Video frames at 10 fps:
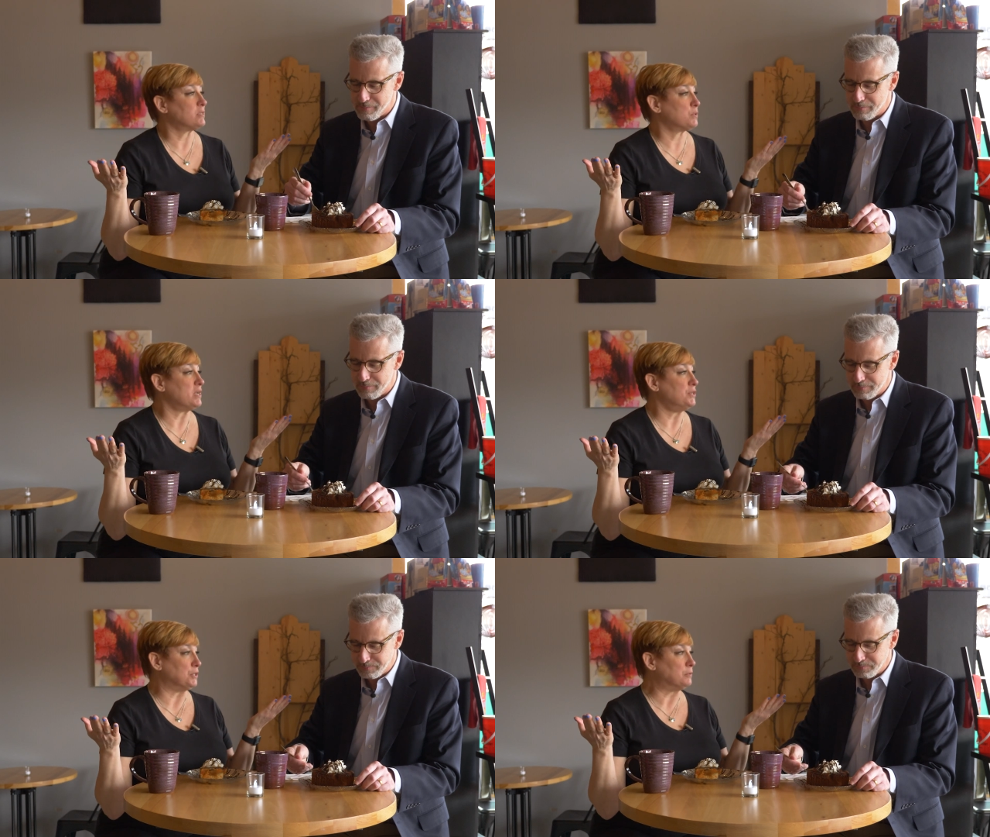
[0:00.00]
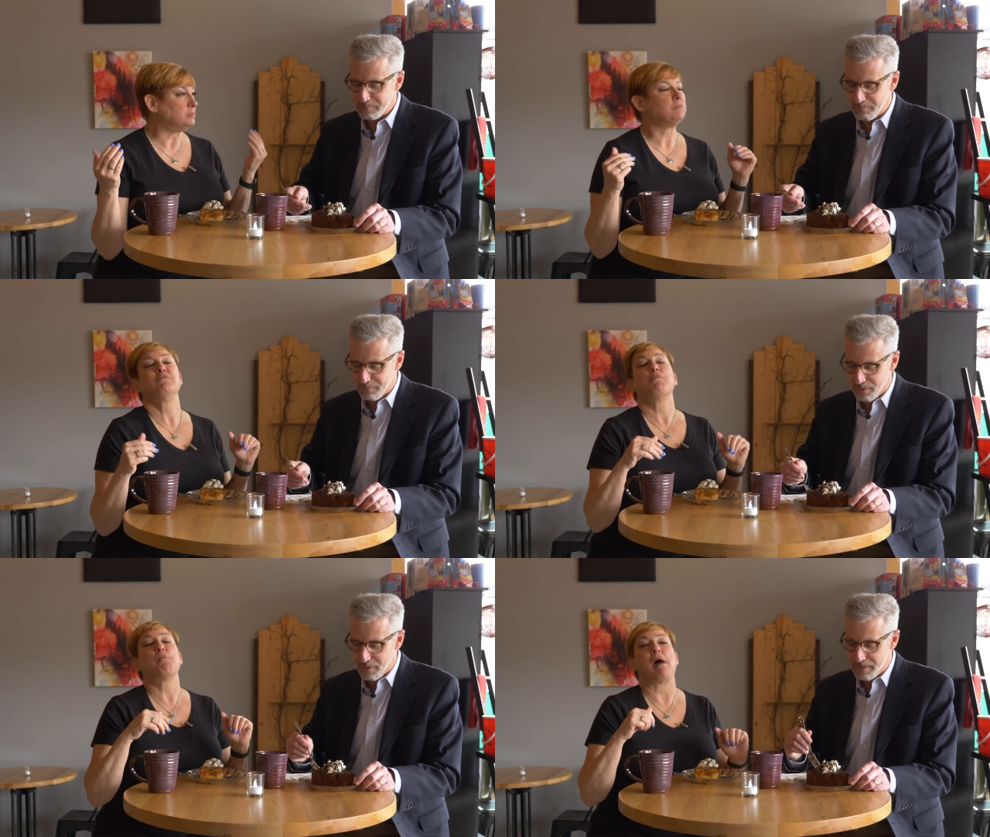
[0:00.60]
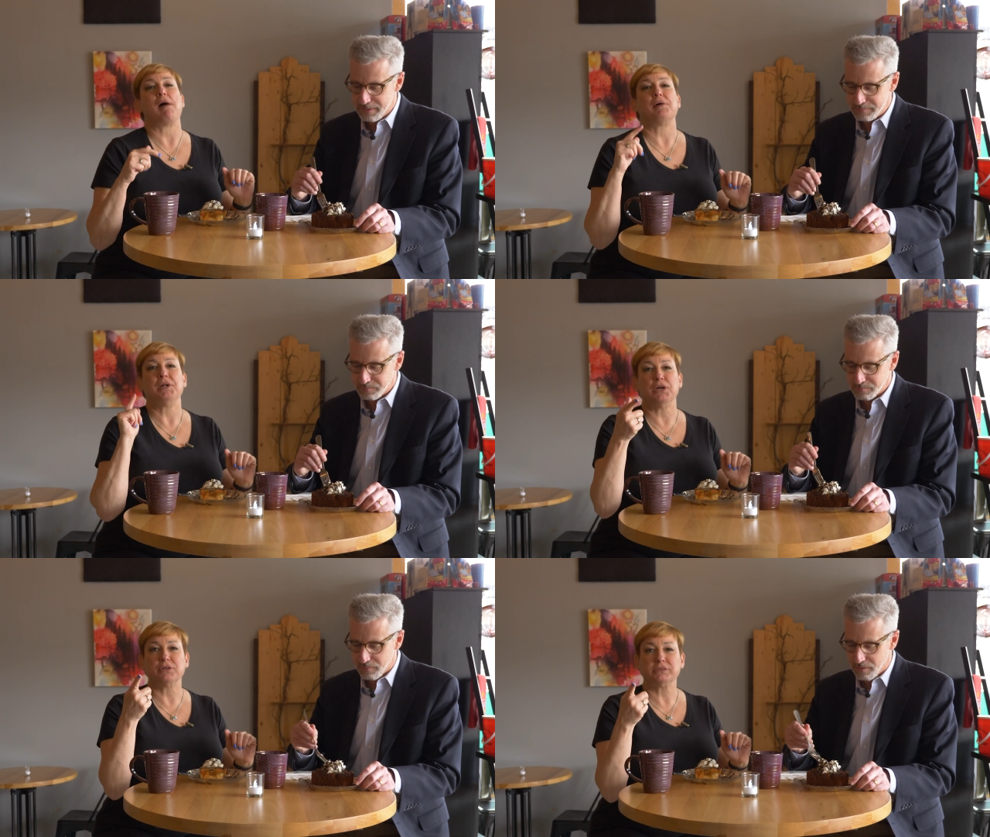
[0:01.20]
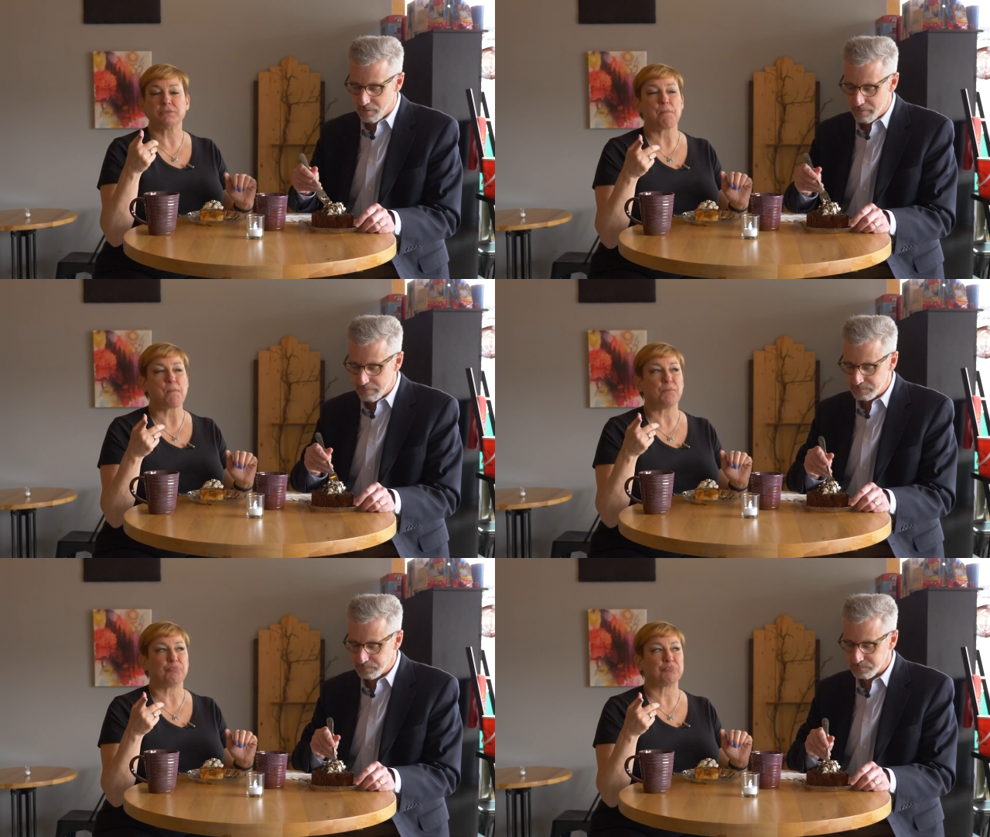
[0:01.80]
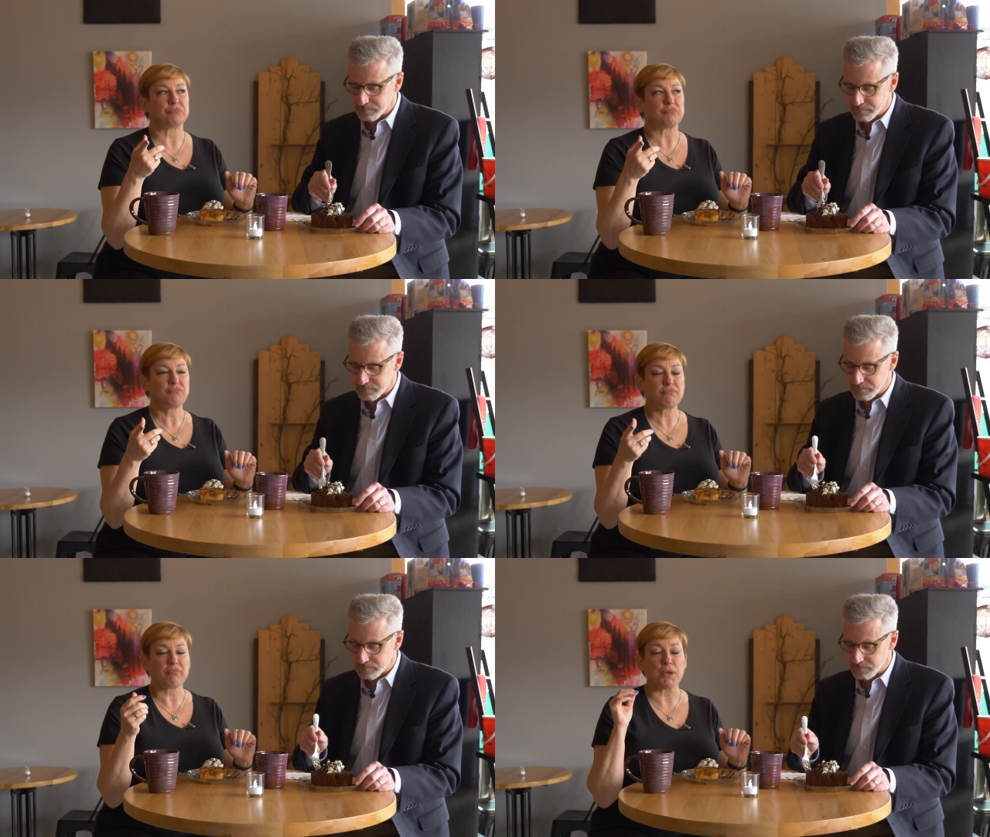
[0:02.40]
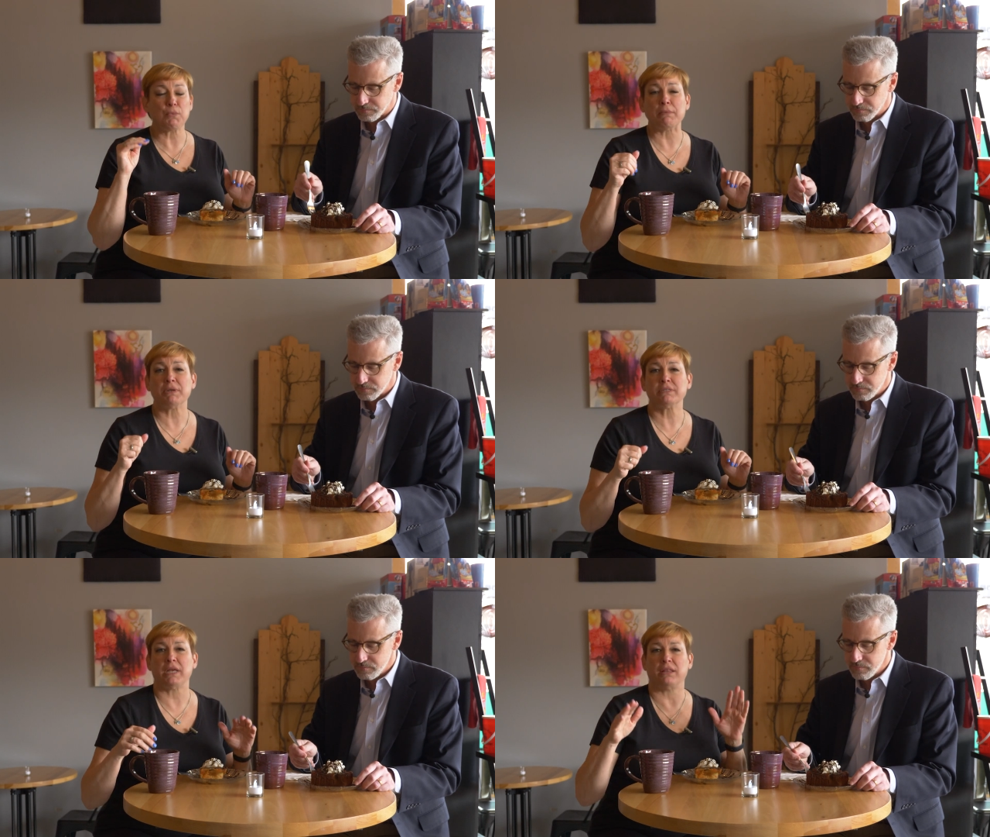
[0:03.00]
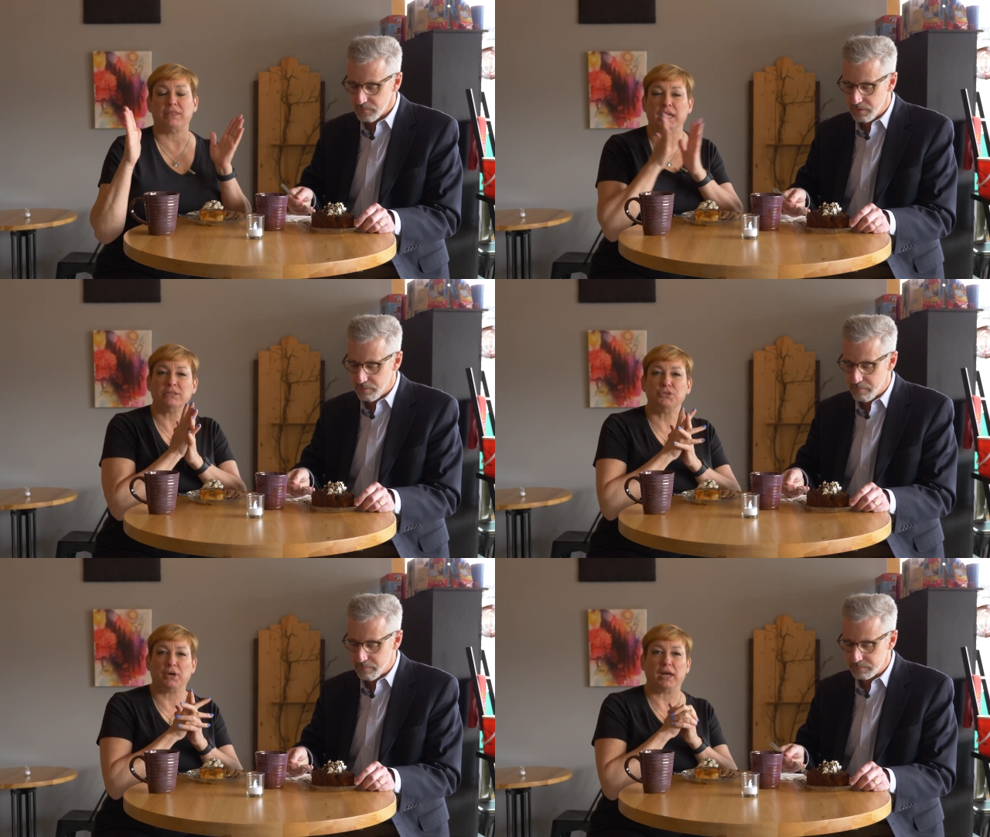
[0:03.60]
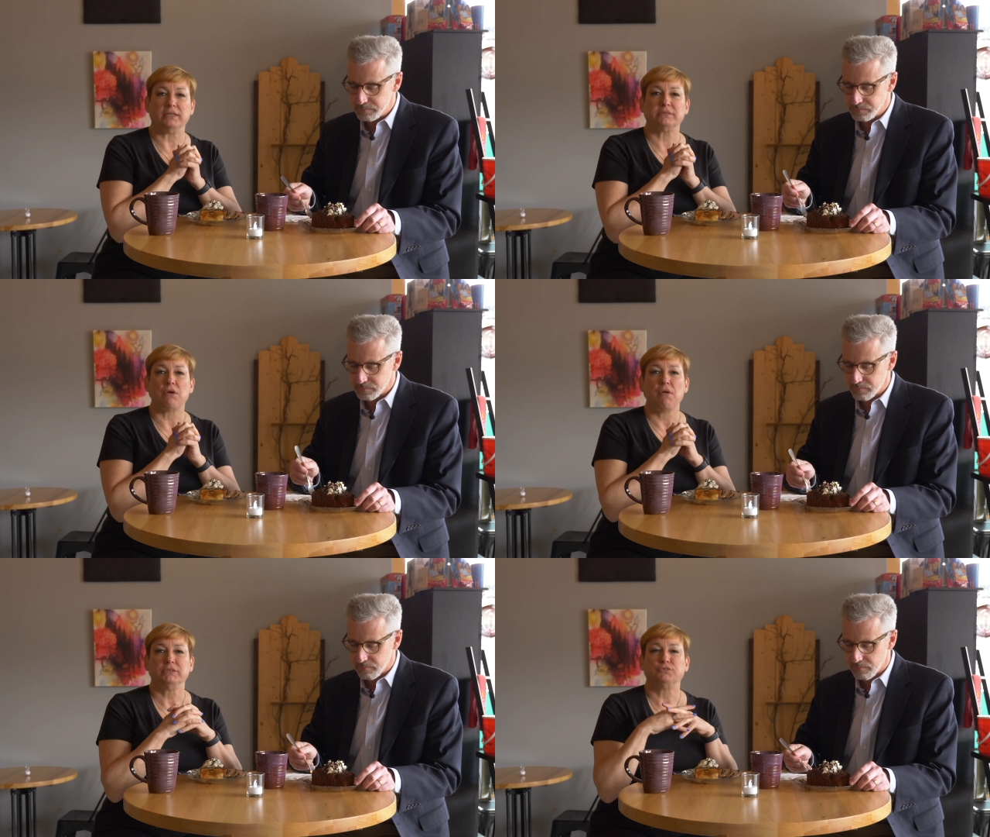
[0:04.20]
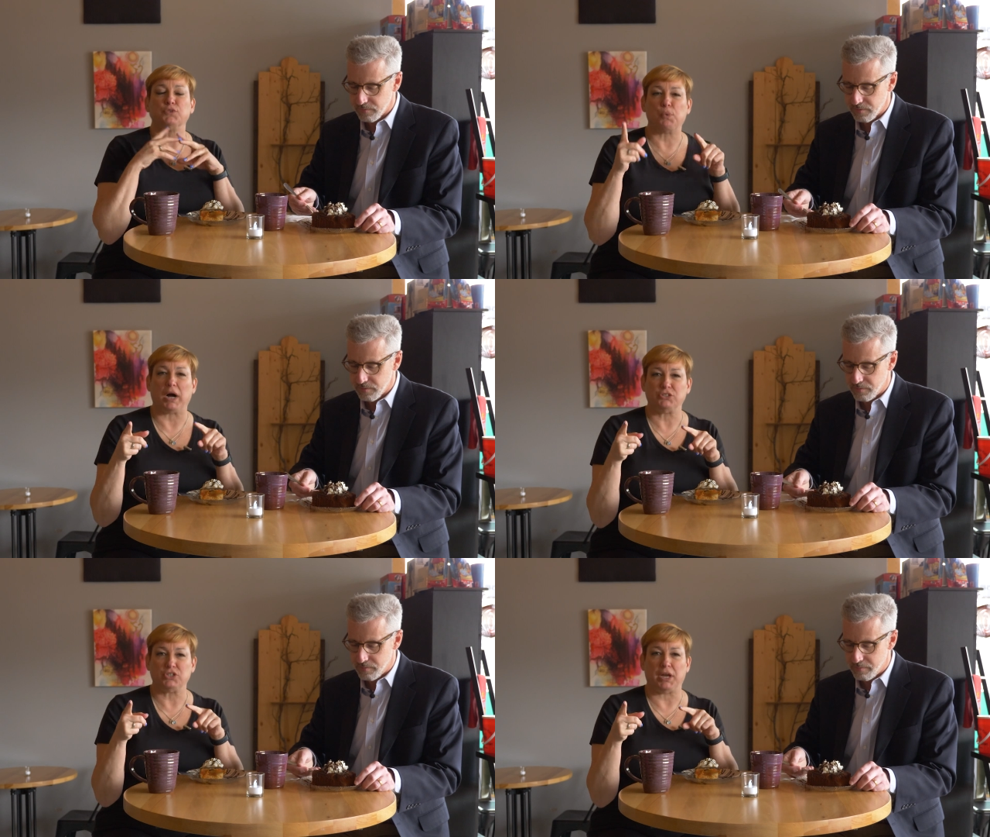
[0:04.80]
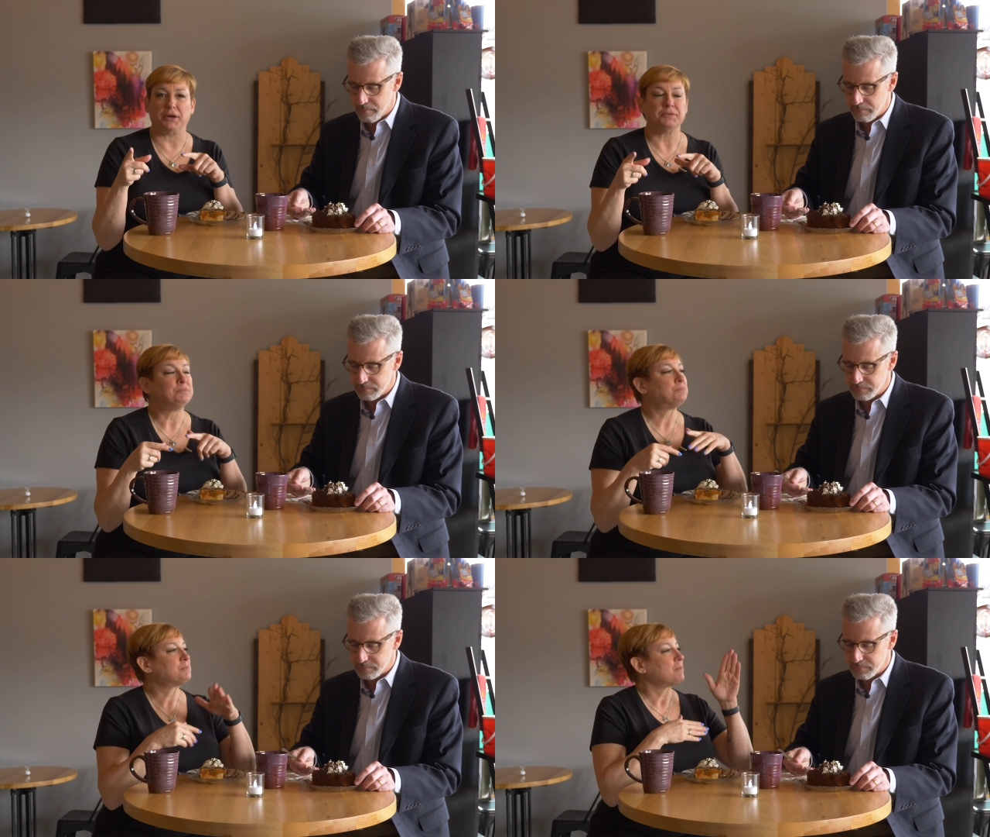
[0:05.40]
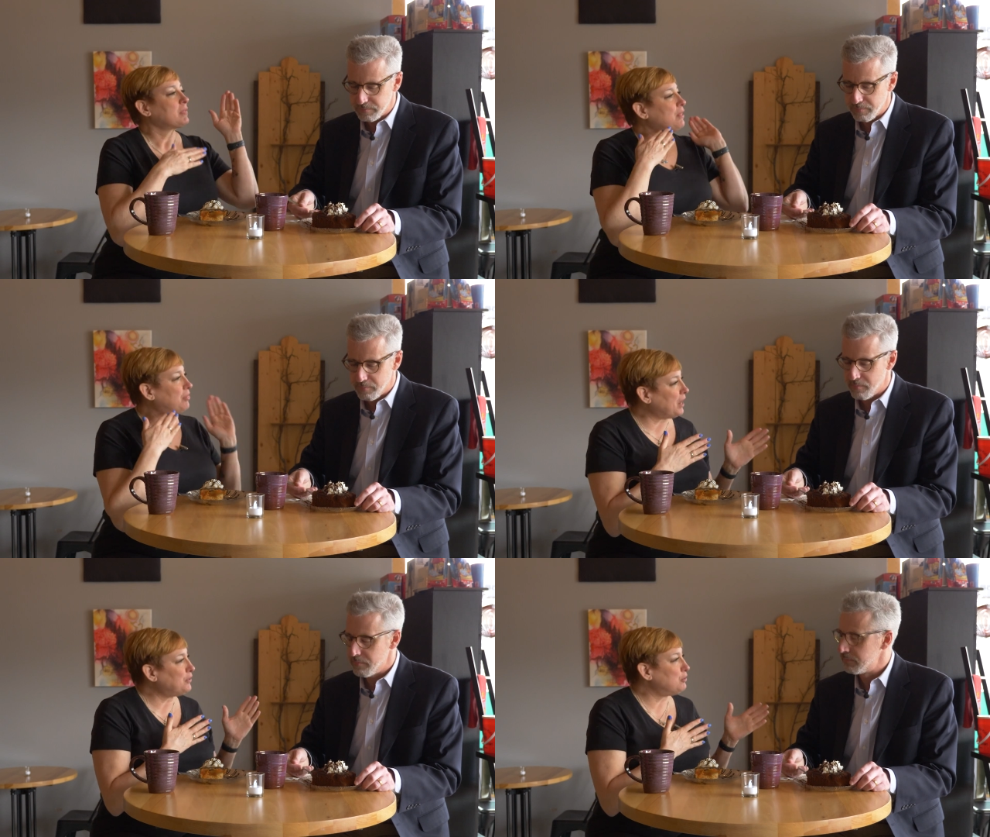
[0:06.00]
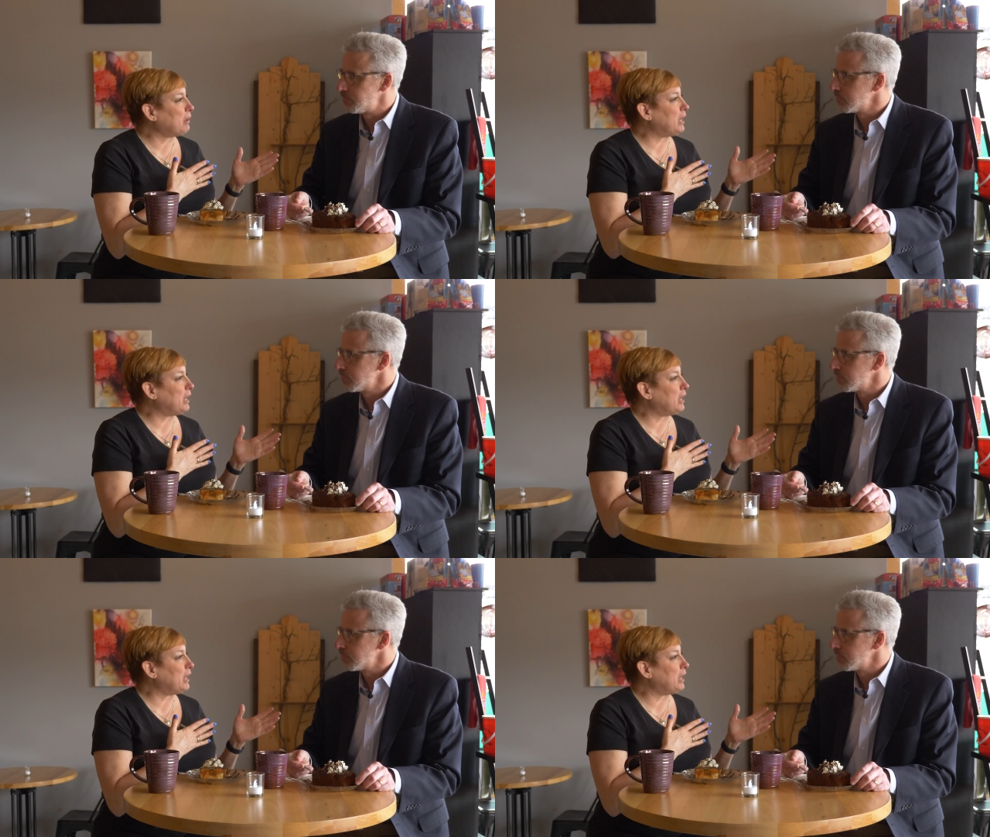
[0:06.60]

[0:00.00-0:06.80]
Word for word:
Speaker 1: that's what I do. But here's what I'm gonna say. Thank you guys for watching. Thank you,